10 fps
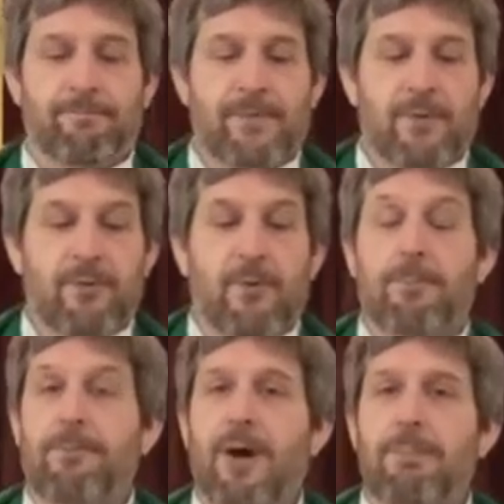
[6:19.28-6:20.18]
So A
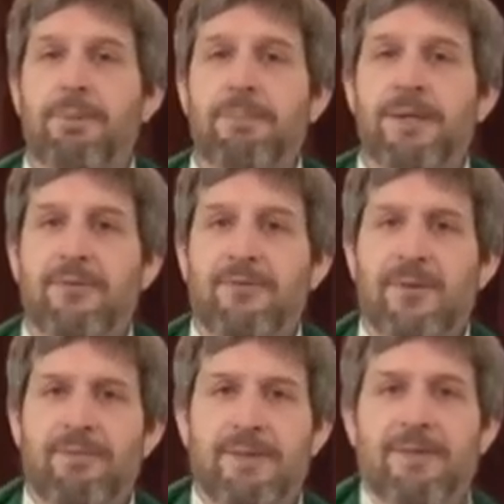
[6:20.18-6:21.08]
Problem
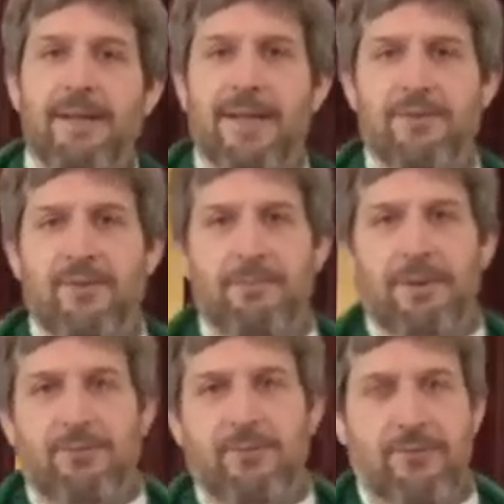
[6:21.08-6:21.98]
Conceiving today is our
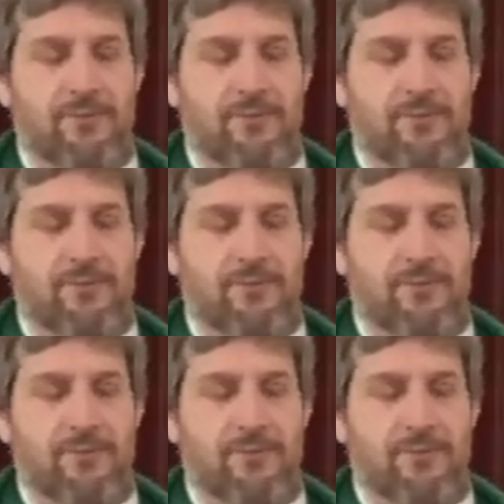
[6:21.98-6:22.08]
message.